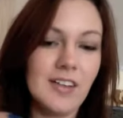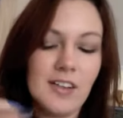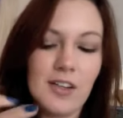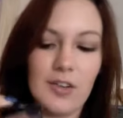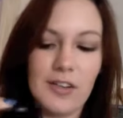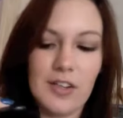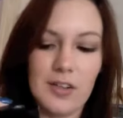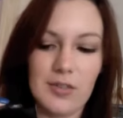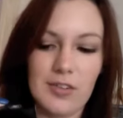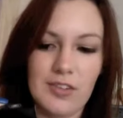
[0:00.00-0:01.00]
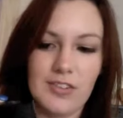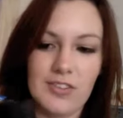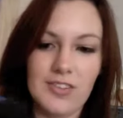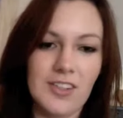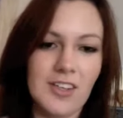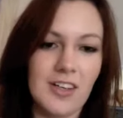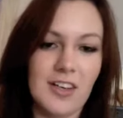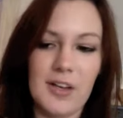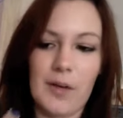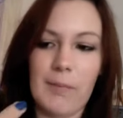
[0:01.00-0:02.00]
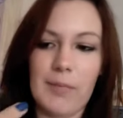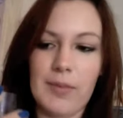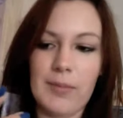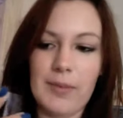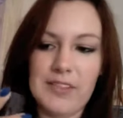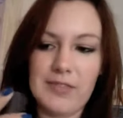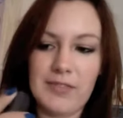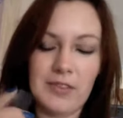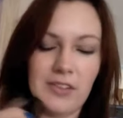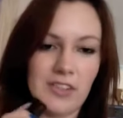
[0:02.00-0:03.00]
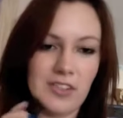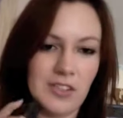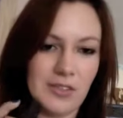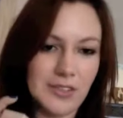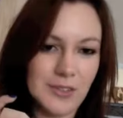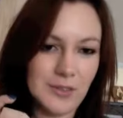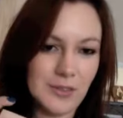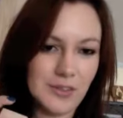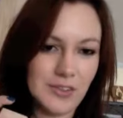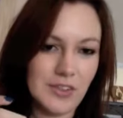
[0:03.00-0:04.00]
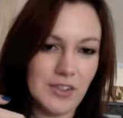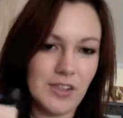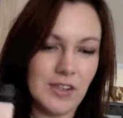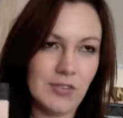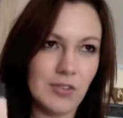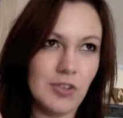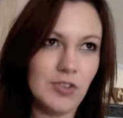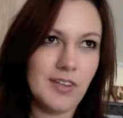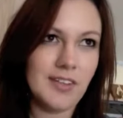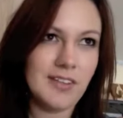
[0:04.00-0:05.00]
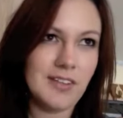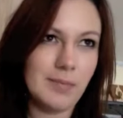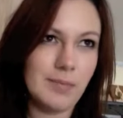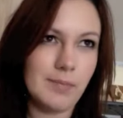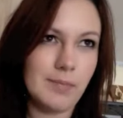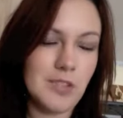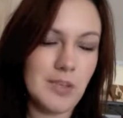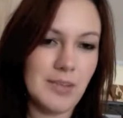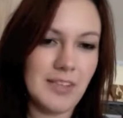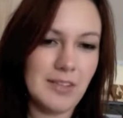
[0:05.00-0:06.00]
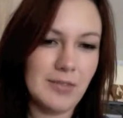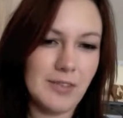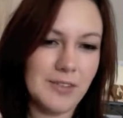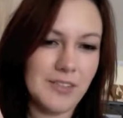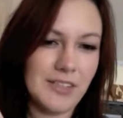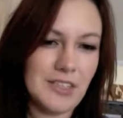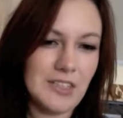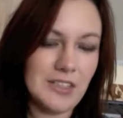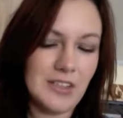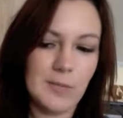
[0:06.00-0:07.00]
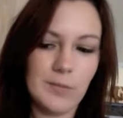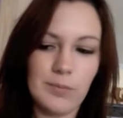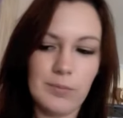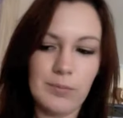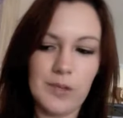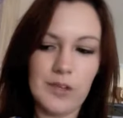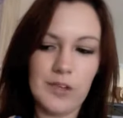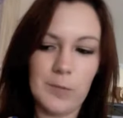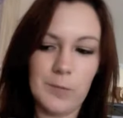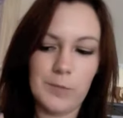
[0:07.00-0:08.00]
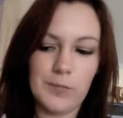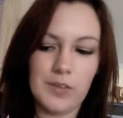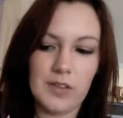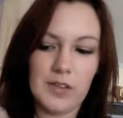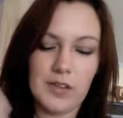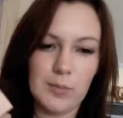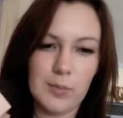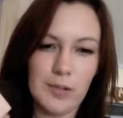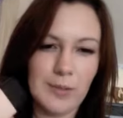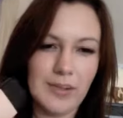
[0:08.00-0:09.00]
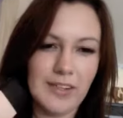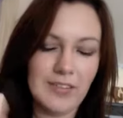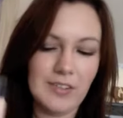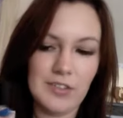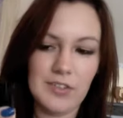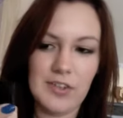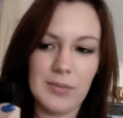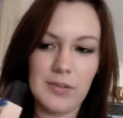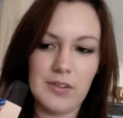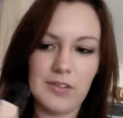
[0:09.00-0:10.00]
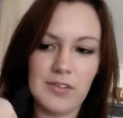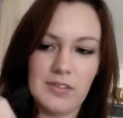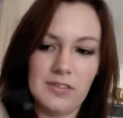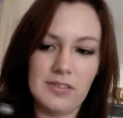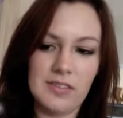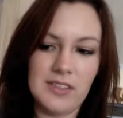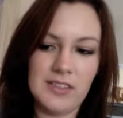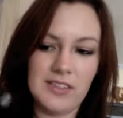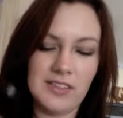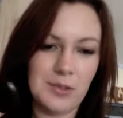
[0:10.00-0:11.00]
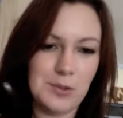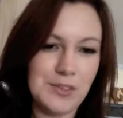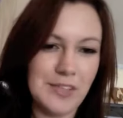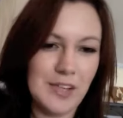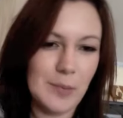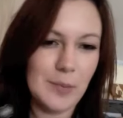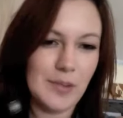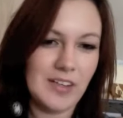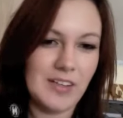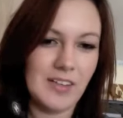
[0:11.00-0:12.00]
great coverage, um, the best foundation I've used. I've not tried the Gemma Kid foundation yet, um, but I might give it a try, but this I think will now be